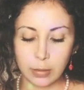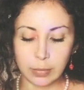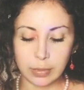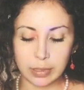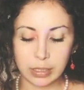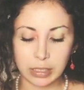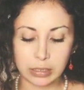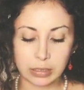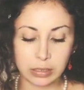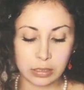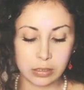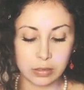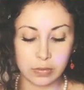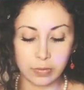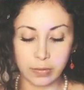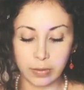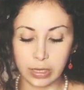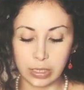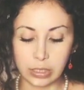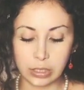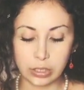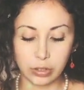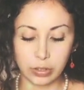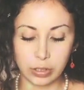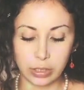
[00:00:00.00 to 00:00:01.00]
because it's a
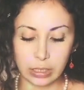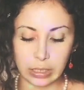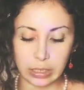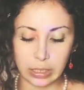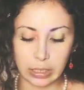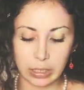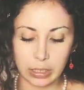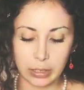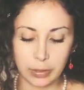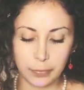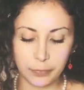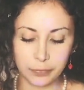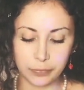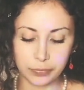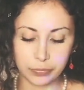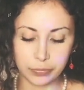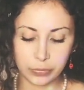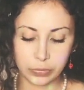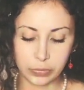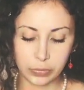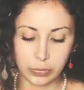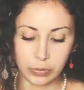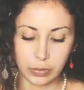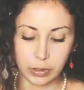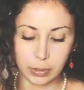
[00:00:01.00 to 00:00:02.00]
very tricky
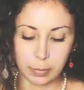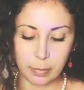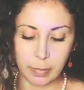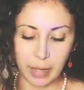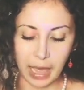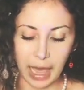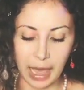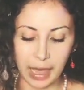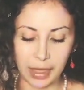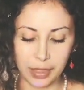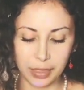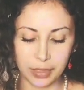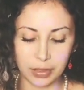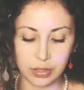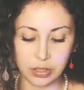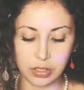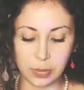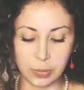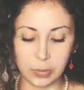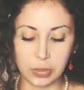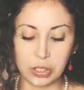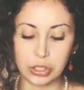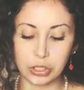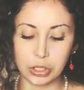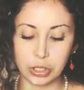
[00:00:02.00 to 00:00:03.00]
path
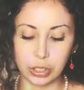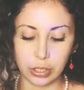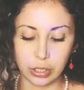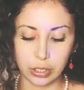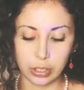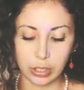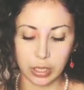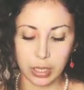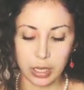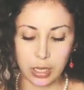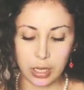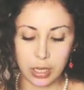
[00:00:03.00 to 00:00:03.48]
to mature